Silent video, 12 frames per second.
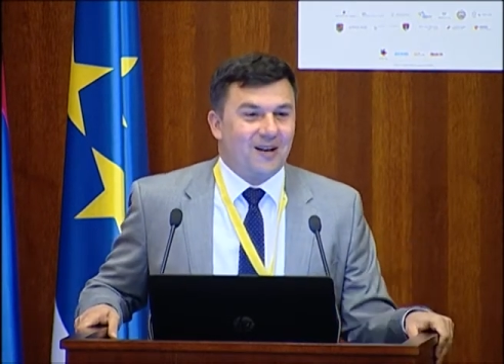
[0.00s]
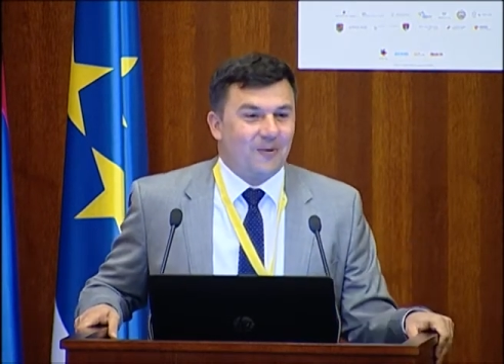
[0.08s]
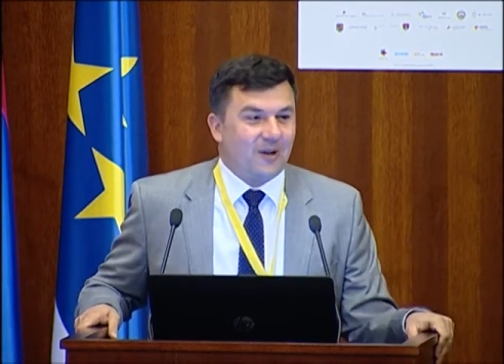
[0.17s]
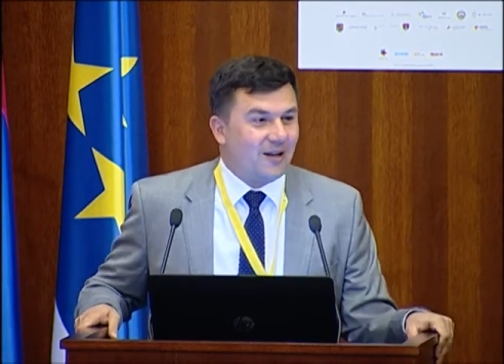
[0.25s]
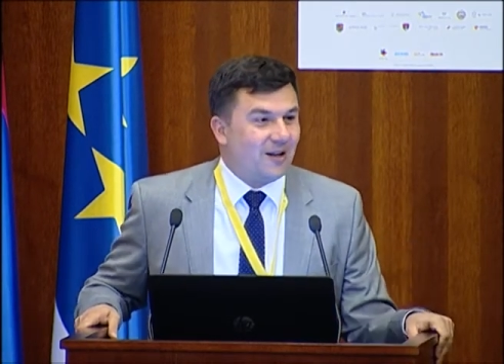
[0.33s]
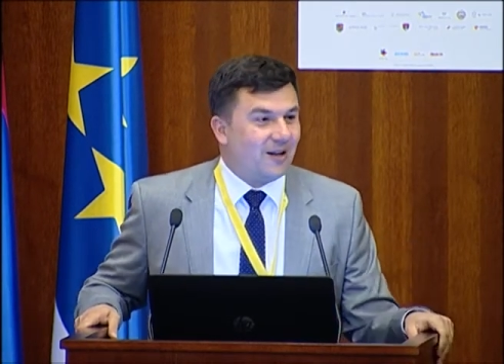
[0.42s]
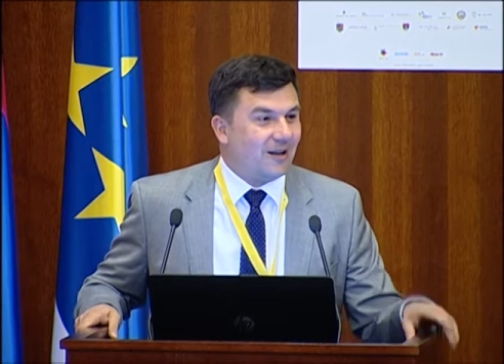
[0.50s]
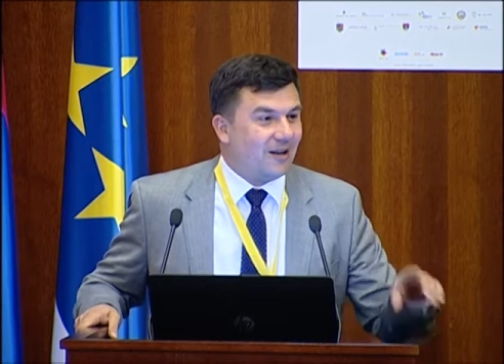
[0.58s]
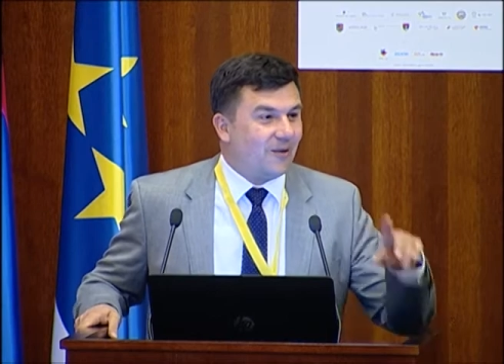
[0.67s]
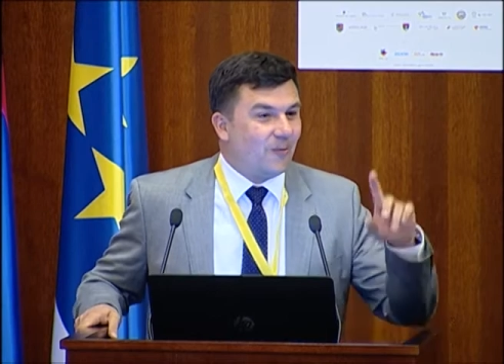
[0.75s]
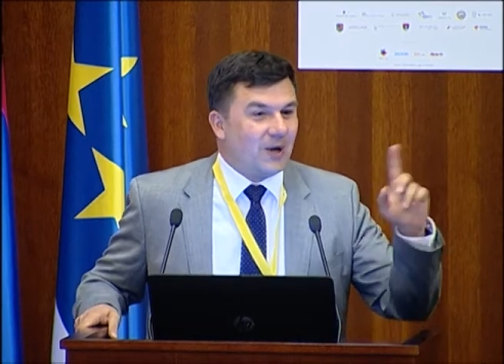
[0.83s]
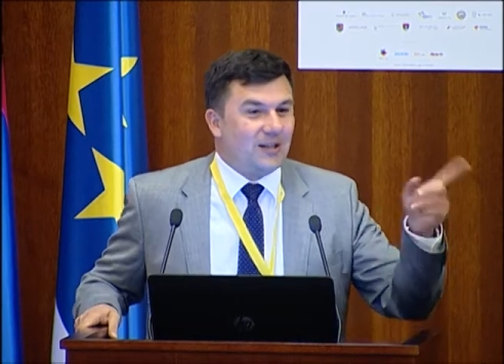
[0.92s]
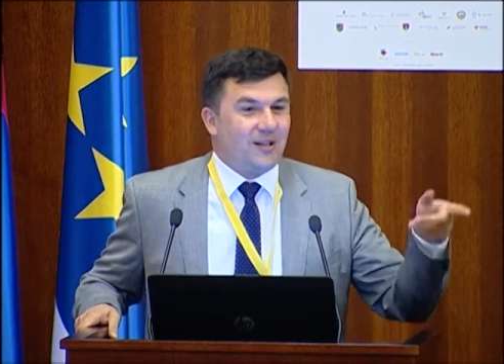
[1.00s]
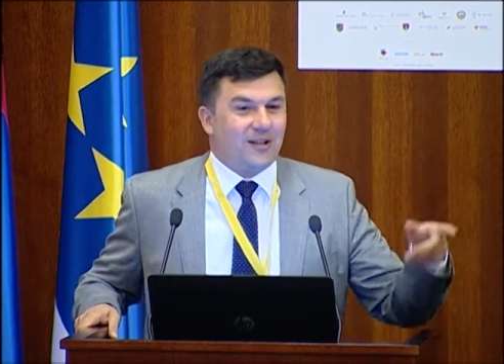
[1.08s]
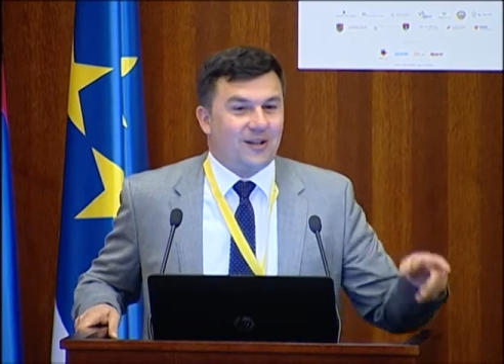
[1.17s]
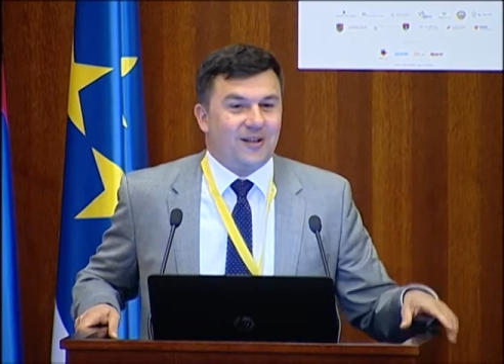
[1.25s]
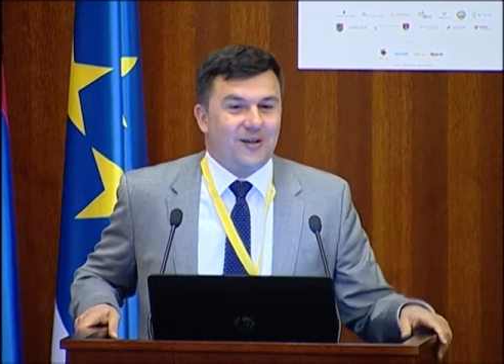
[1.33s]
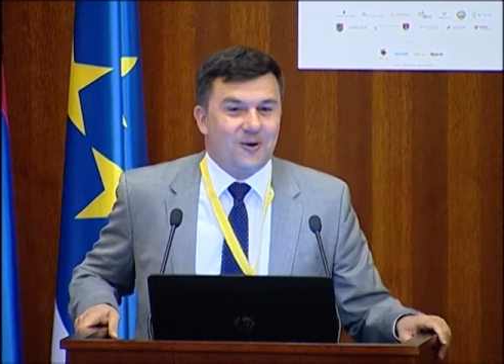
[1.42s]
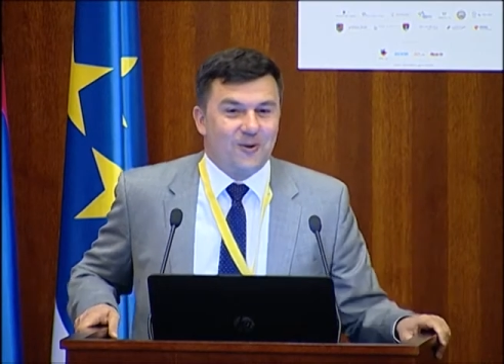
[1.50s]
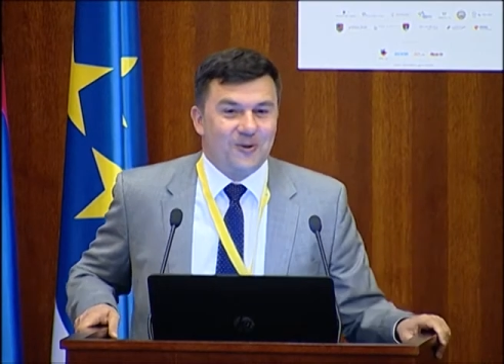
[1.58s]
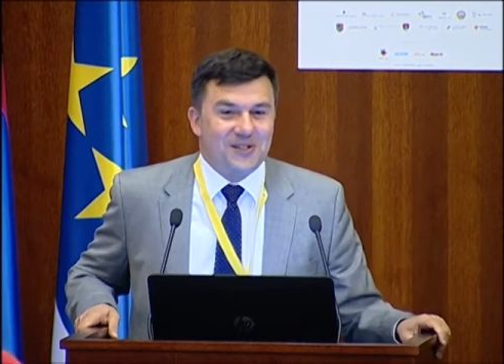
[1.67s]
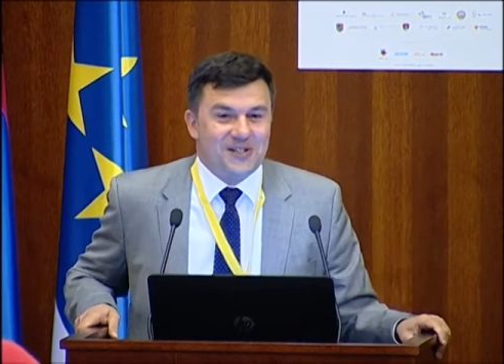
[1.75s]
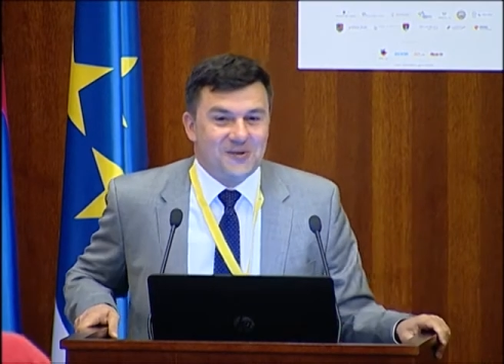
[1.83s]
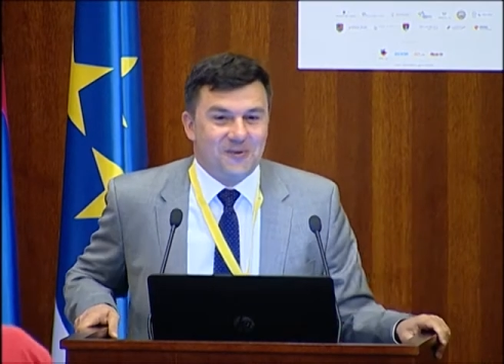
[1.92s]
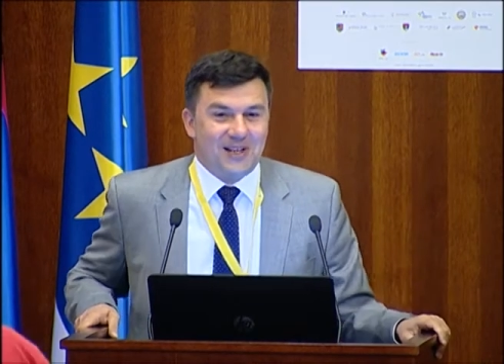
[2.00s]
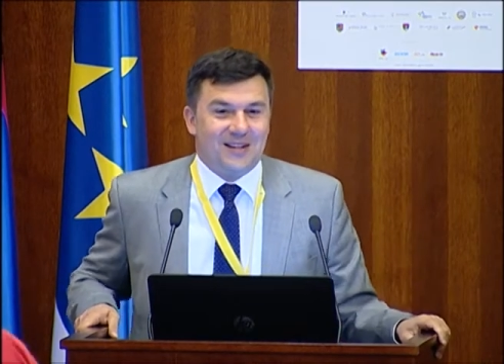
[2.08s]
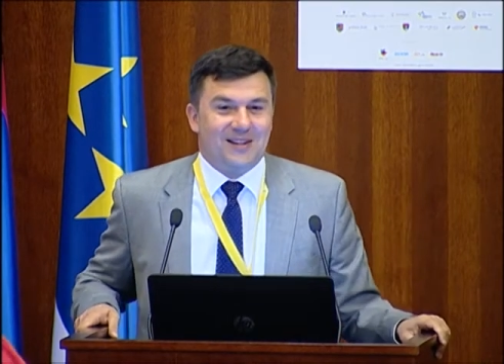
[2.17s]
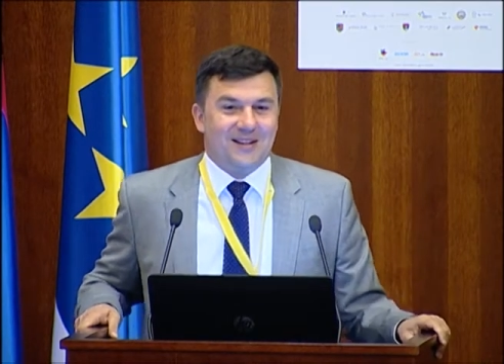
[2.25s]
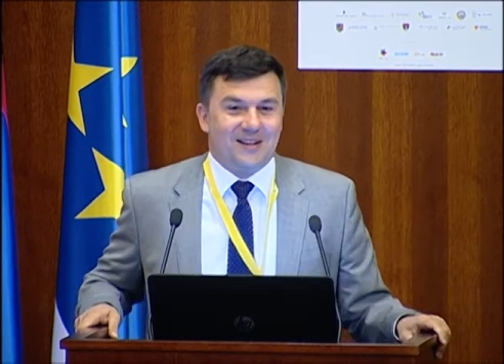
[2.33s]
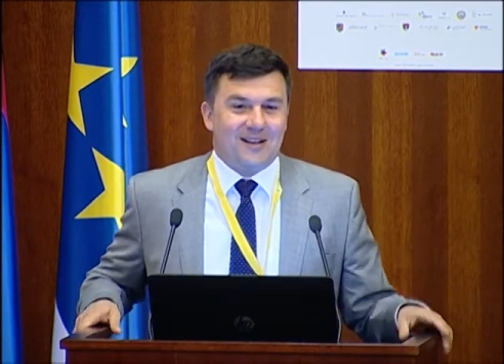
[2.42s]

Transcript: 1 year ago in Sweden,